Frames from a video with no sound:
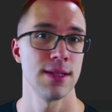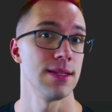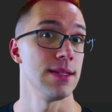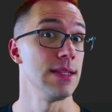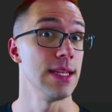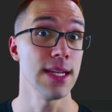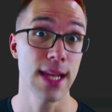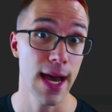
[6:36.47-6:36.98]

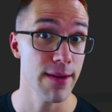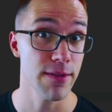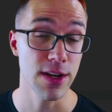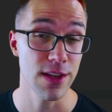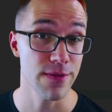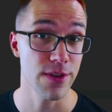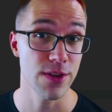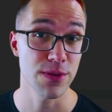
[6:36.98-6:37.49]
didn't have
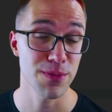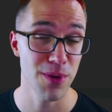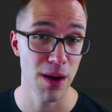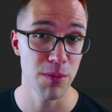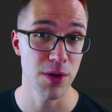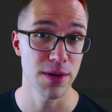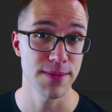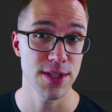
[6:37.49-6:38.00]
any of those
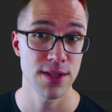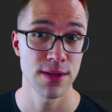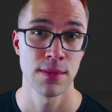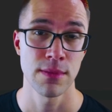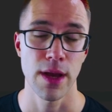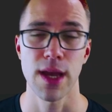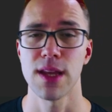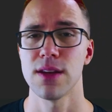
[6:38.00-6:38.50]
problems,
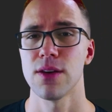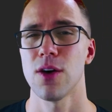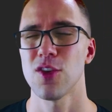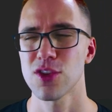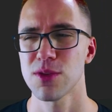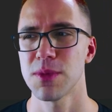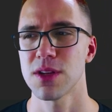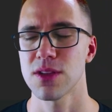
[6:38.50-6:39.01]
and
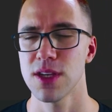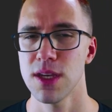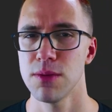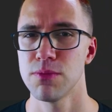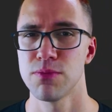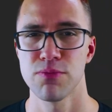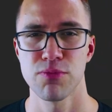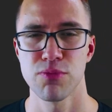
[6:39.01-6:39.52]

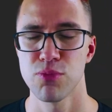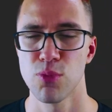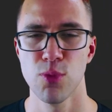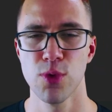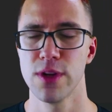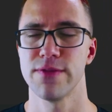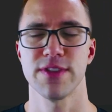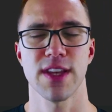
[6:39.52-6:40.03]
ultimately
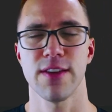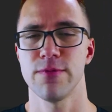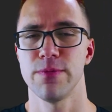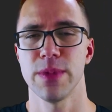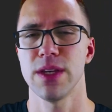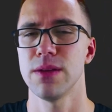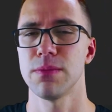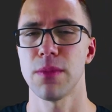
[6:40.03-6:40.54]
would have saved
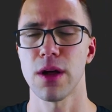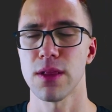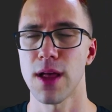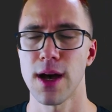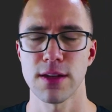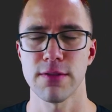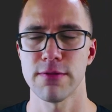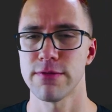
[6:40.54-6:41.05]
me a
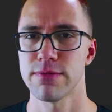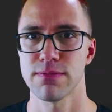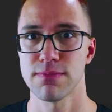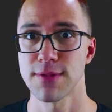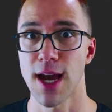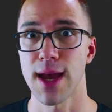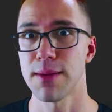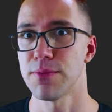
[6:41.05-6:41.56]
lot of
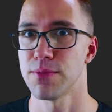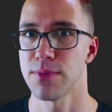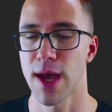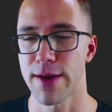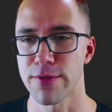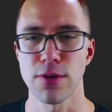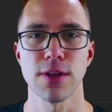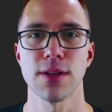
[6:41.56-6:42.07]
time,
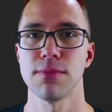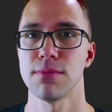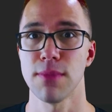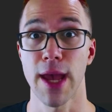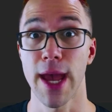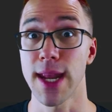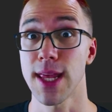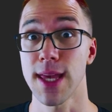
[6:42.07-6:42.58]
effort, and
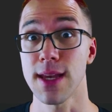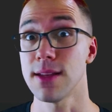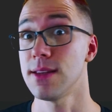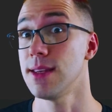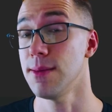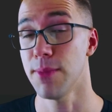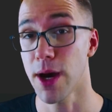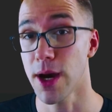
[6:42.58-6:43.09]
headache
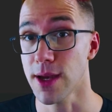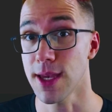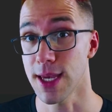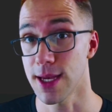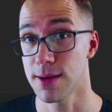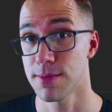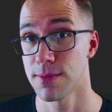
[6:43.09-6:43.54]
debugging it.